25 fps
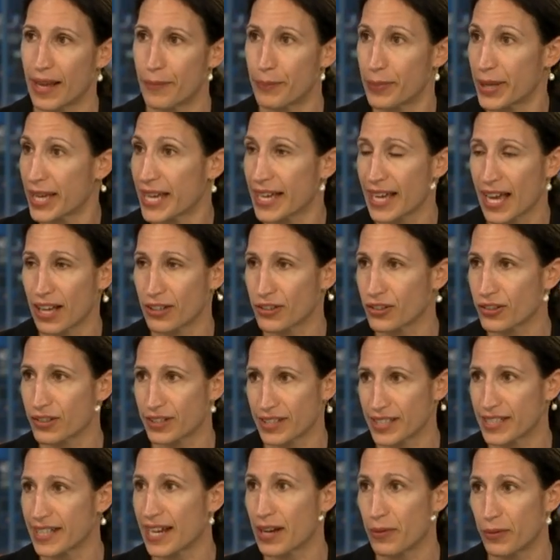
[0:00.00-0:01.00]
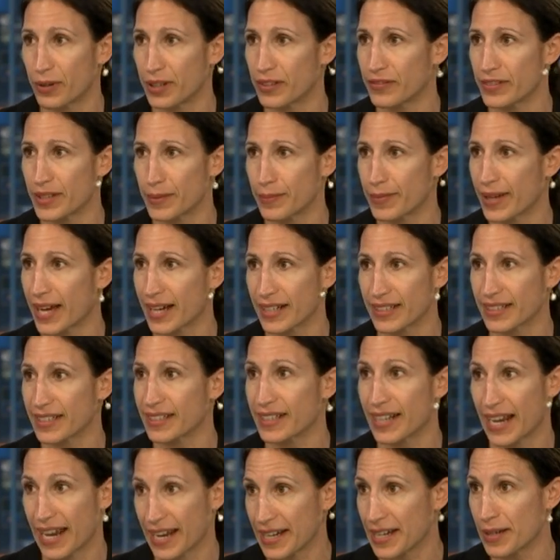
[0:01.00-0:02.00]
being outdoors today would have
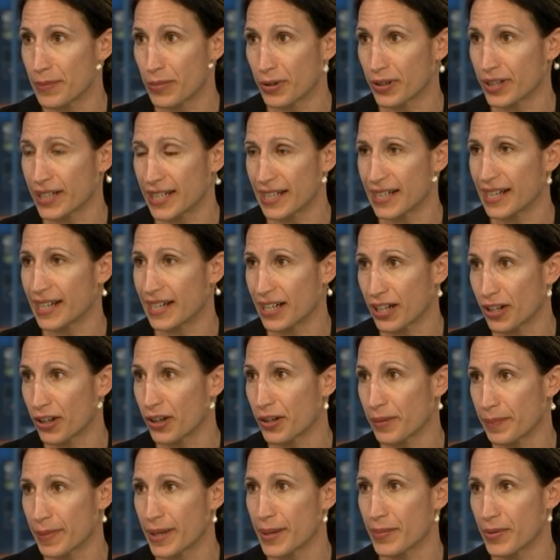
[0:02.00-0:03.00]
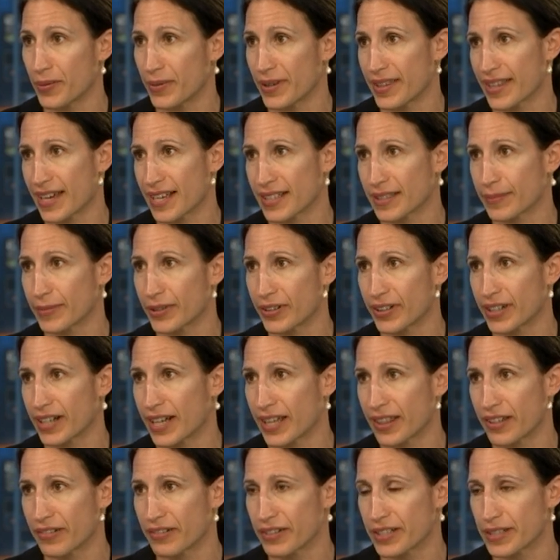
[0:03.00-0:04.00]
impacted anybody, let alone people with asthma and
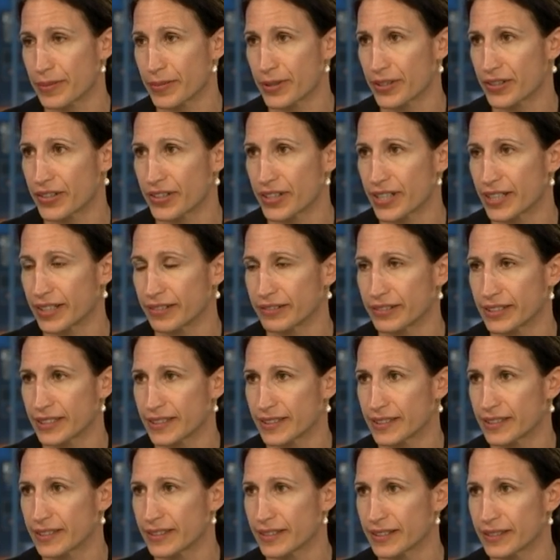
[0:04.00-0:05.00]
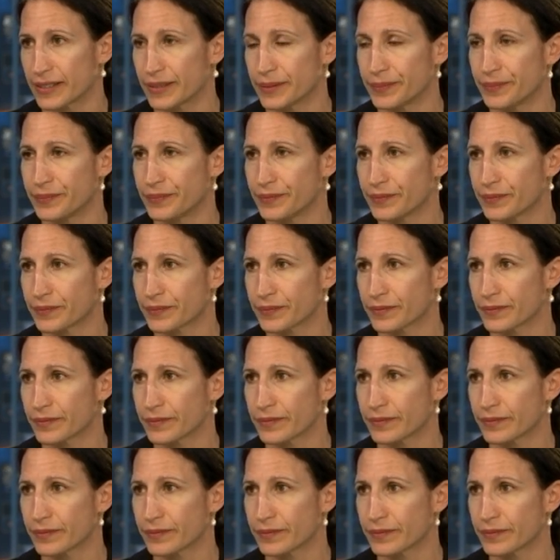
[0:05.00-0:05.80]
other respiratory illnesses. So, what would